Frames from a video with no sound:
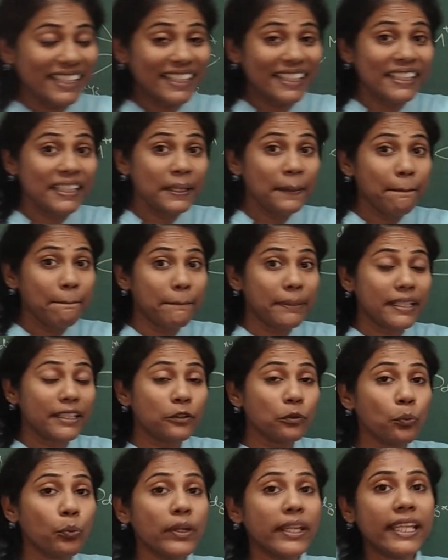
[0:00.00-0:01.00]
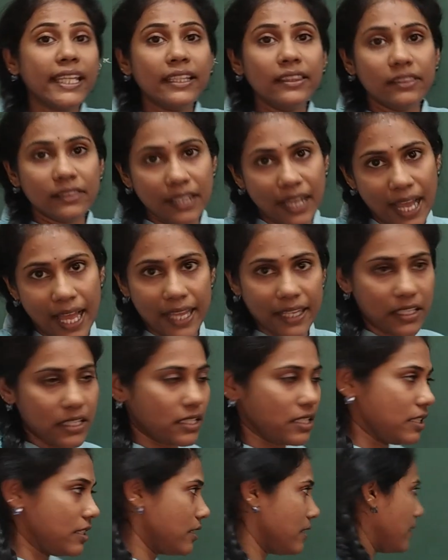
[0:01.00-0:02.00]
in between the
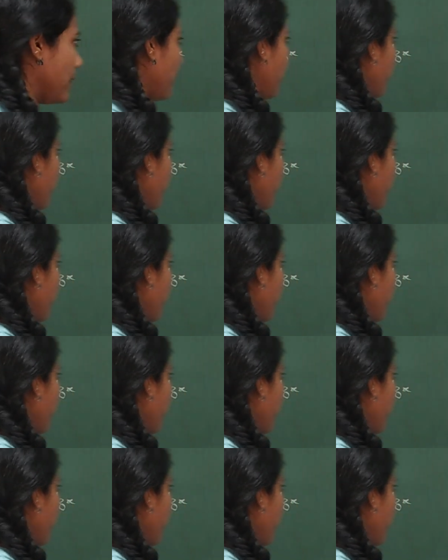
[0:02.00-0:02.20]
axis,